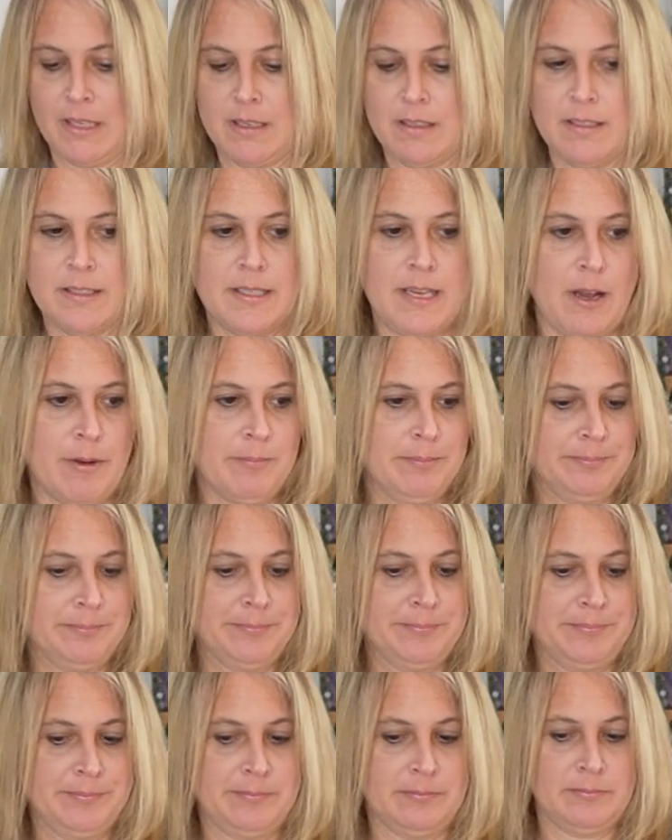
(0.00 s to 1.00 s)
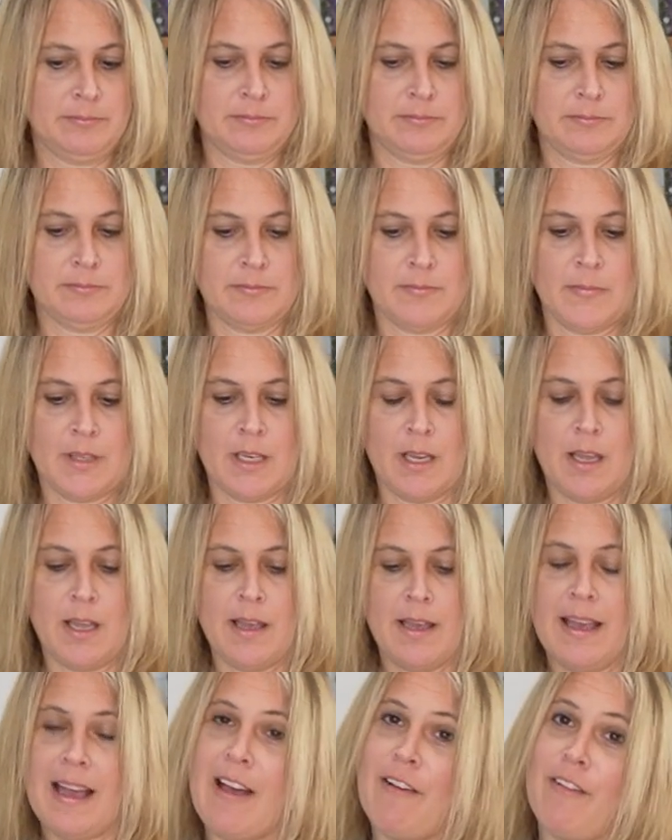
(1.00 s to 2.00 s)
So, I
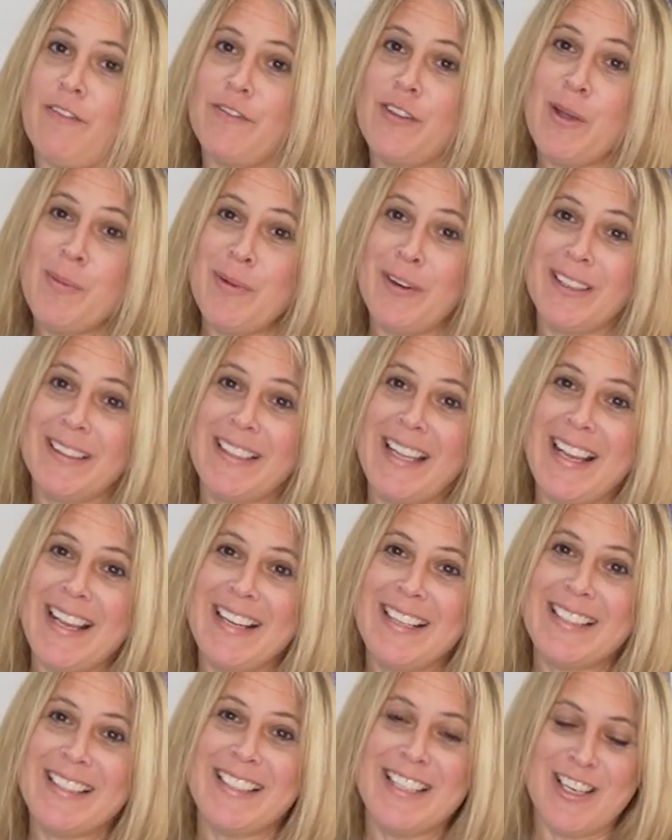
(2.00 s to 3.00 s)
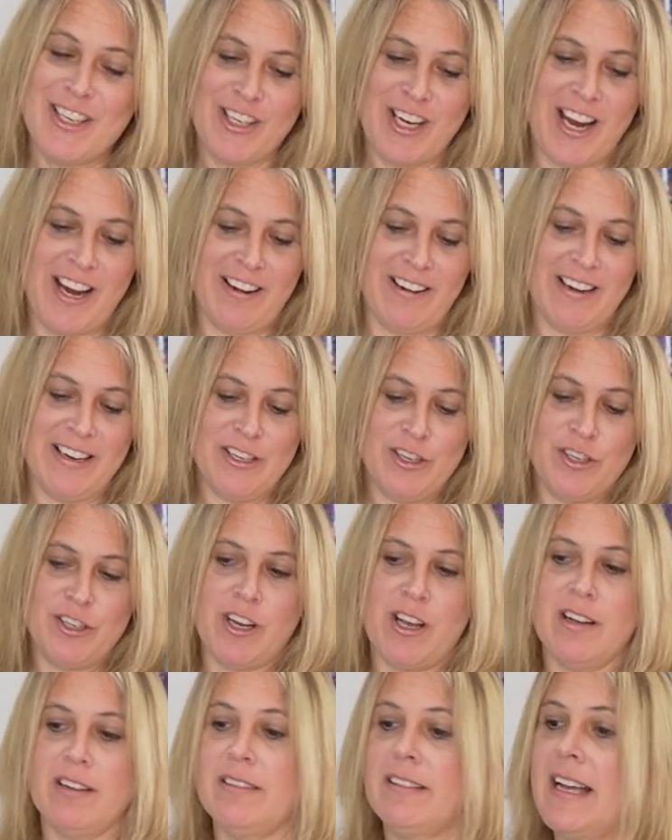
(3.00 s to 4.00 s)
have a few more things to share and
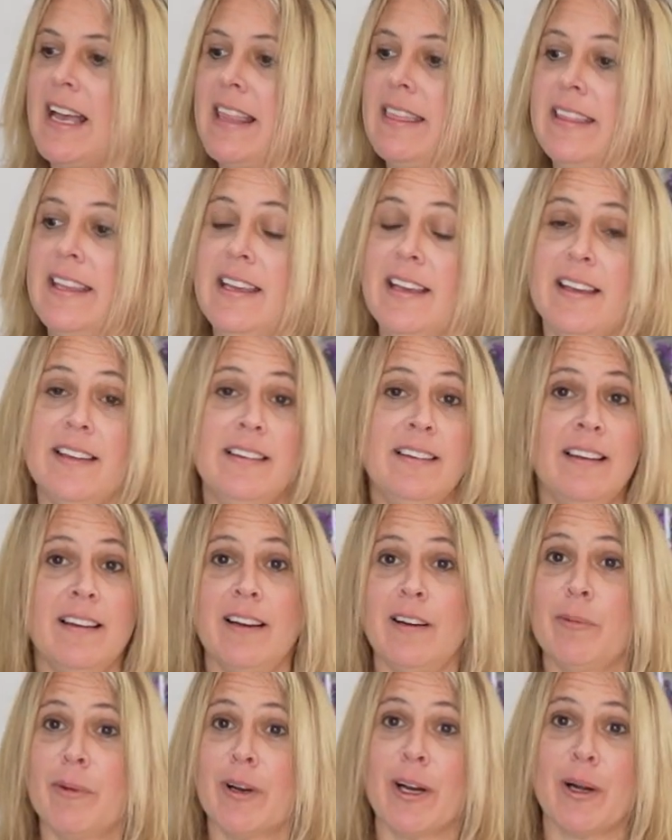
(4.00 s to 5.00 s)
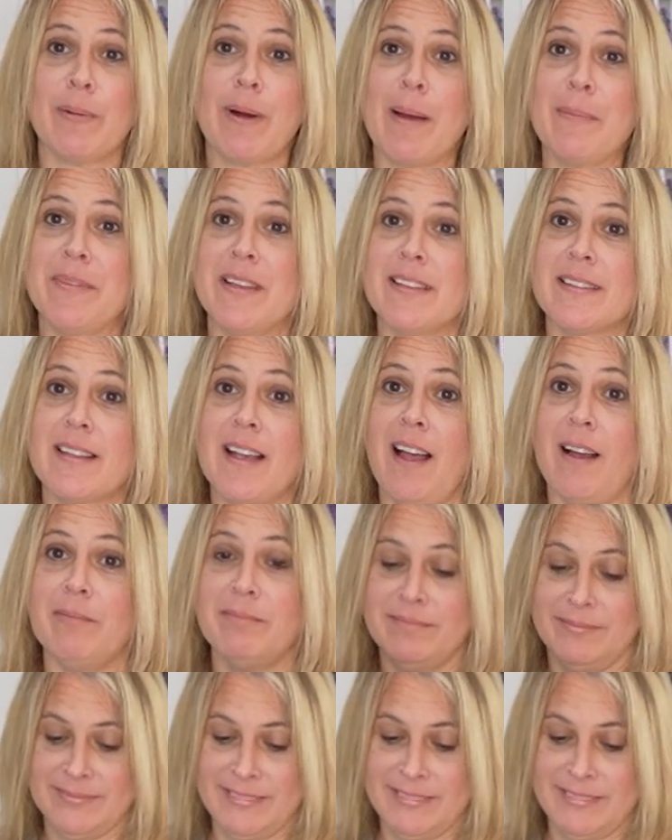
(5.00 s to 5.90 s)
show, and then we're gonna wrap this up.